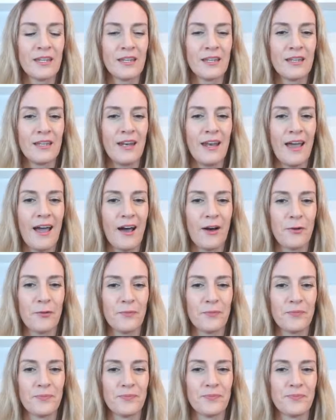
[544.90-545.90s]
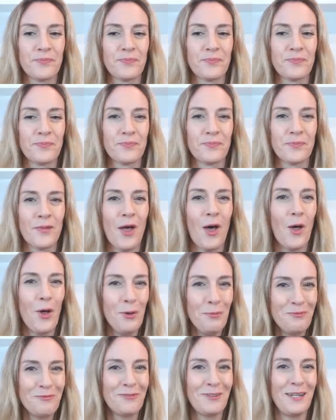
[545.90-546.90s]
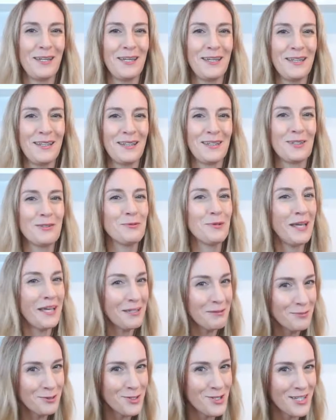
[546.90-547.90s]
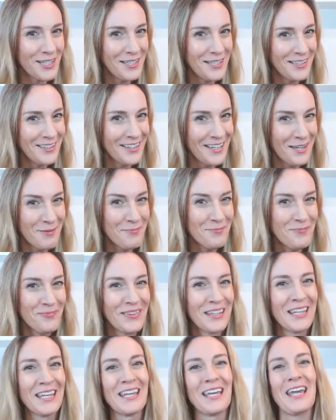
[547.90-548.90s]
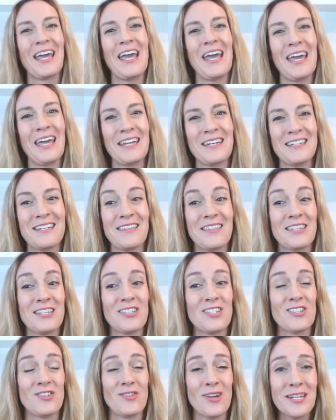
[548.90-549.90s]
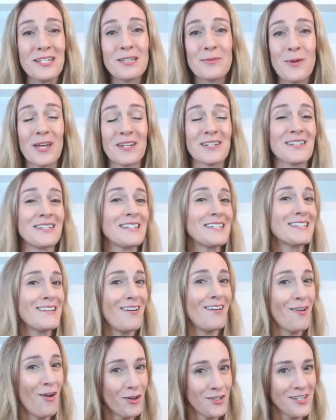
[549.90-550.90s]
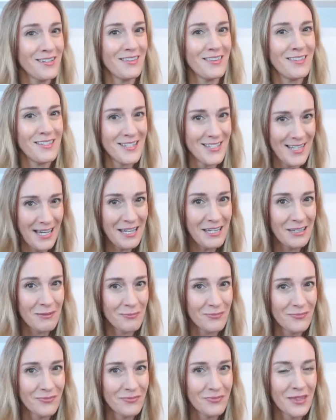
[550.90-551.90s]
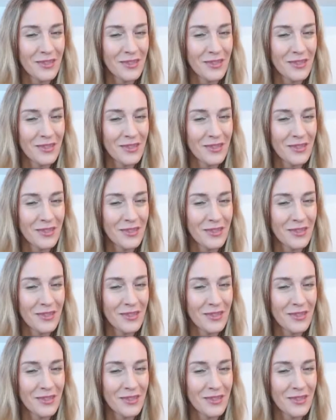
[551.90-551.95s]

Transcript: Now, hopefully you were able to hear them, and the stress pattern is not the same.